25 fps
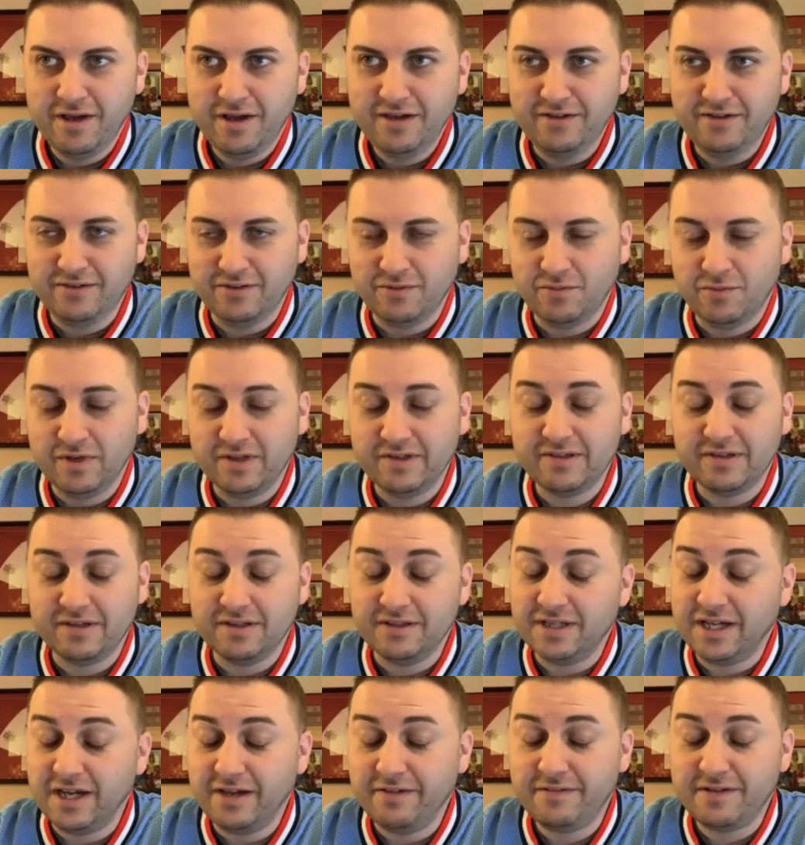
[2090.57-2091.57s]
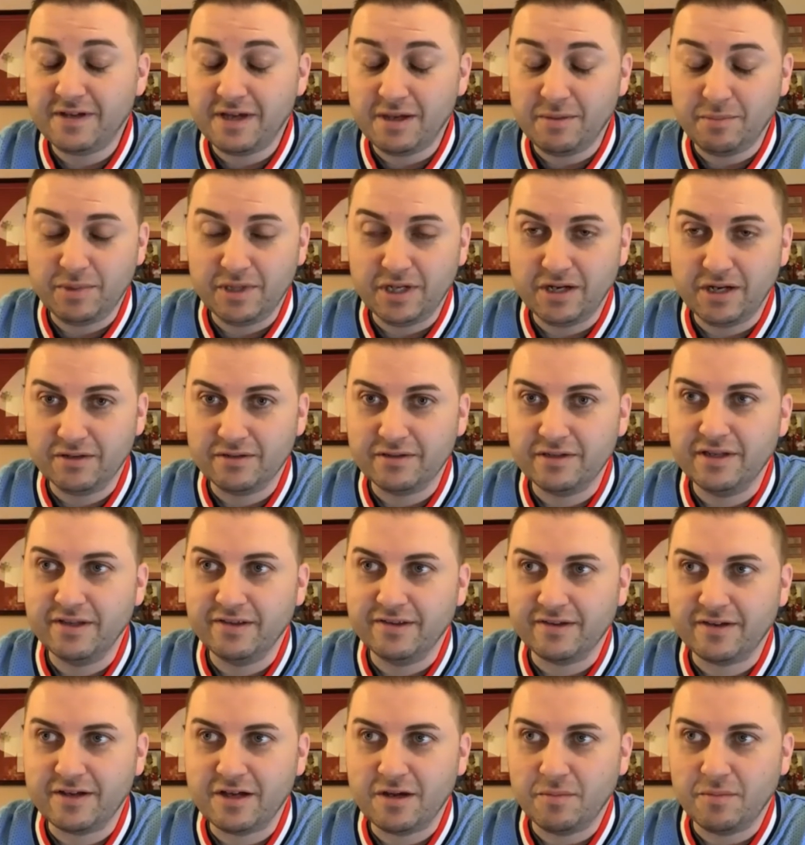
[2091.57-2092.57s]
He's a once in a lifetime player that
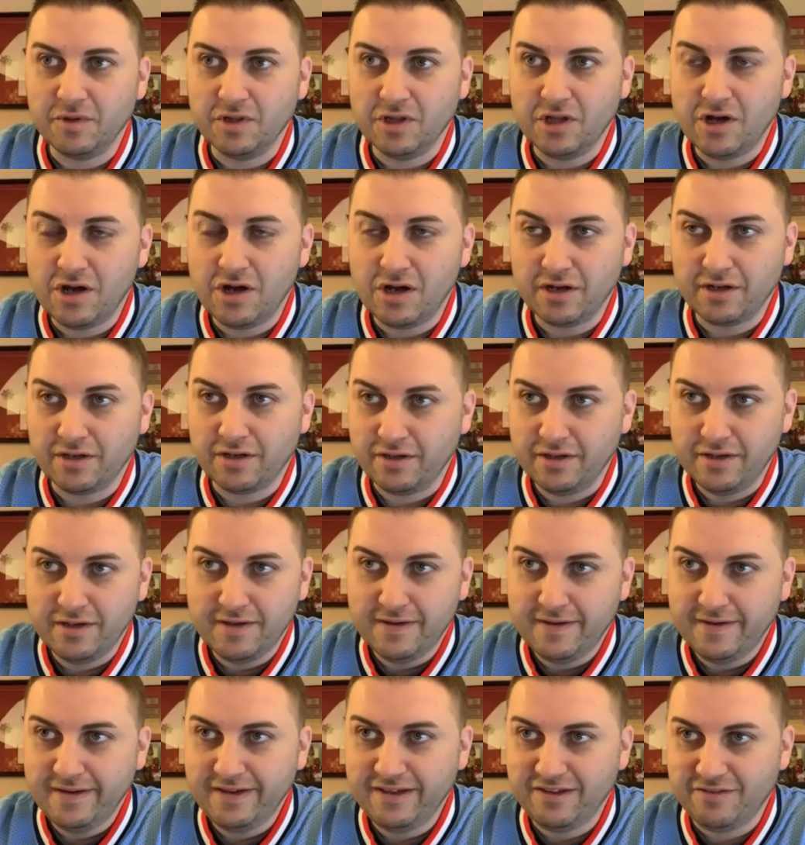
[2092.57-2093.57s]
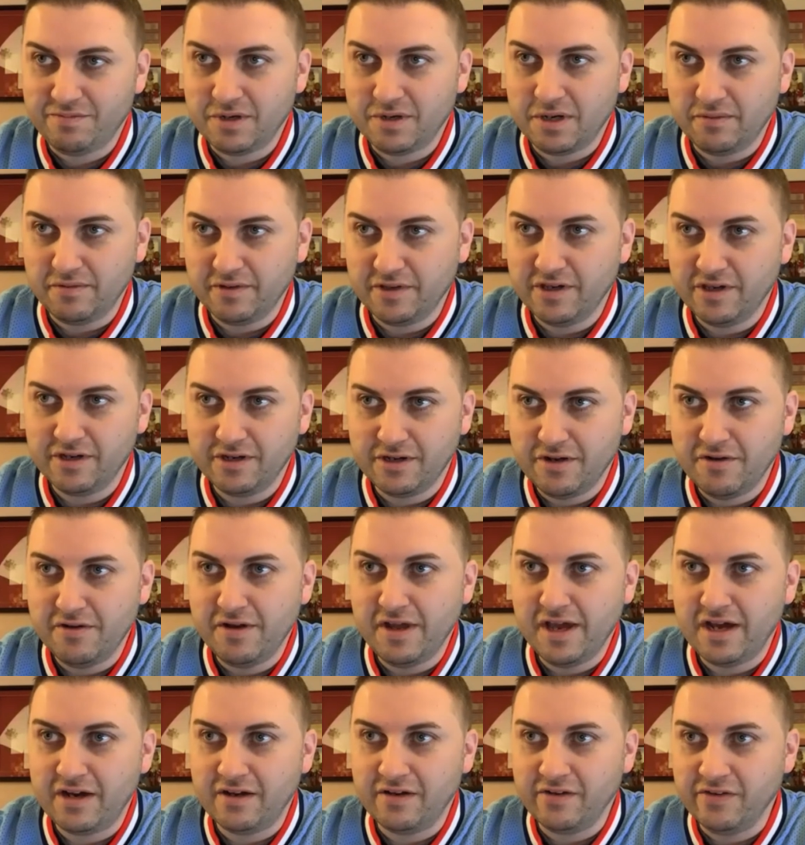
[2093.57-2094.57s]
doesn't come along. He's probably going to go
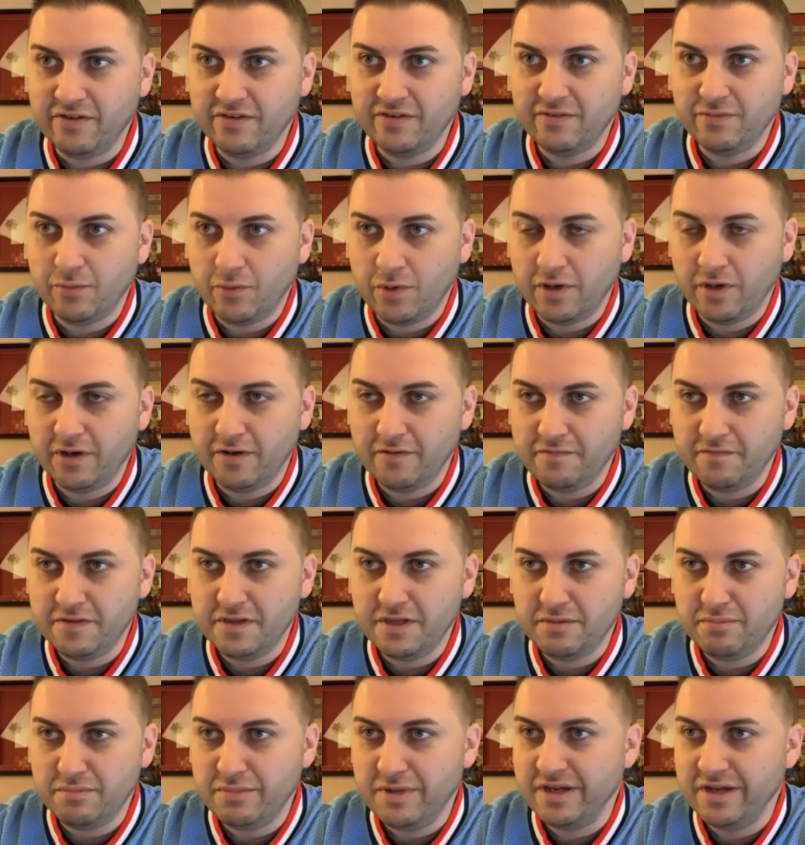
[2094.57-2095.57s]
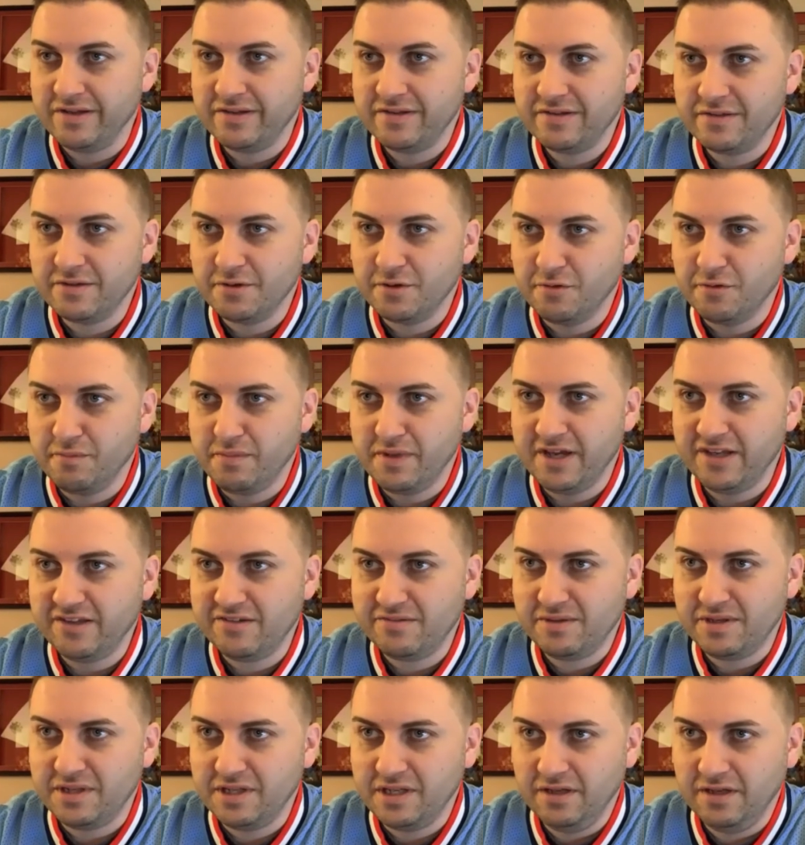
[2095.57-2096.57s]
down as one of the best third
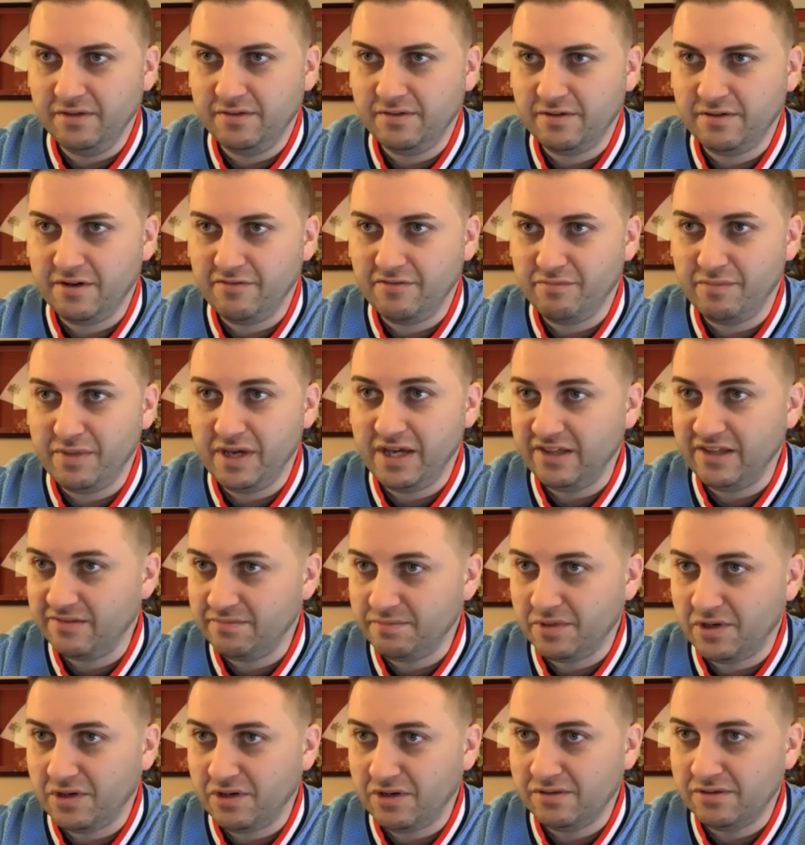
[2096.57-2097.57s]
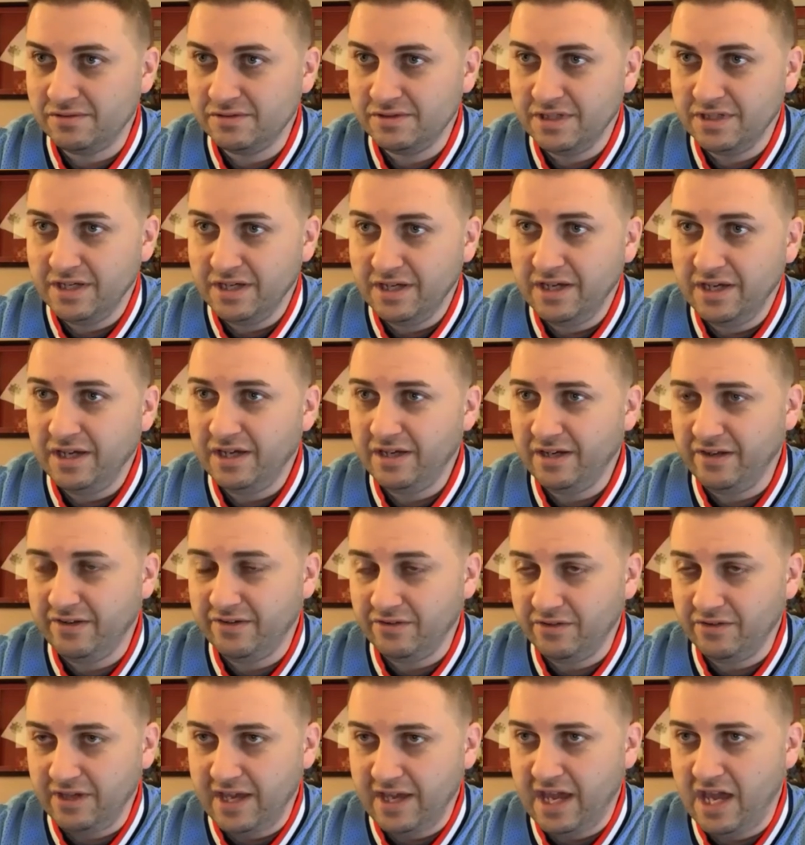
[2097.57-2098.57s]
basemen in the history of baseball, and he's
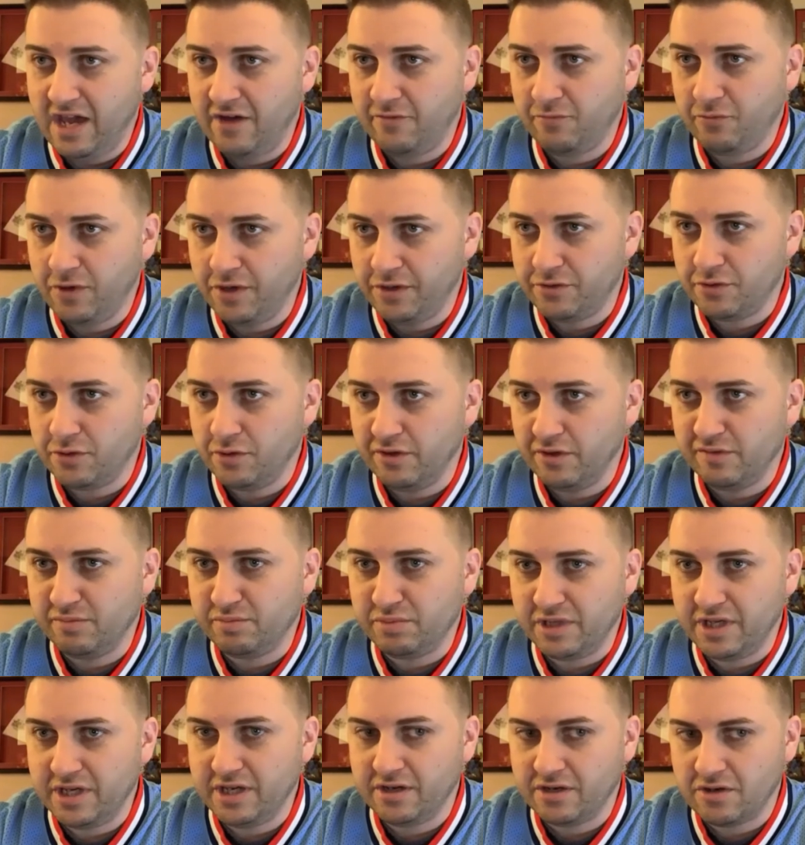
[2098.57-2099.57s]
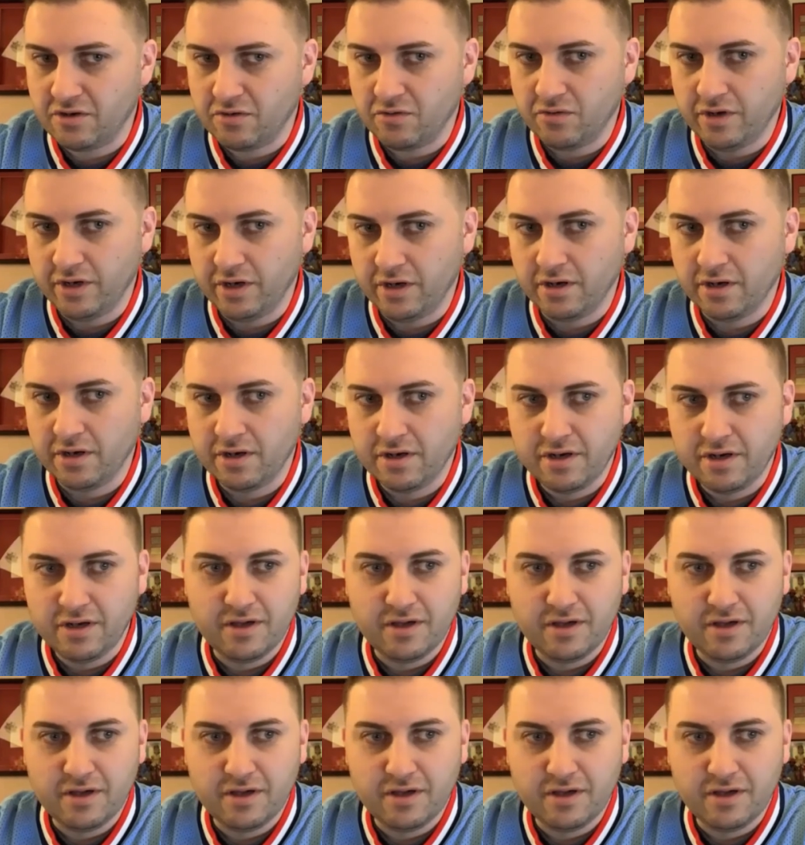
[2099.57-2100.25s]
only halfway through his playing career.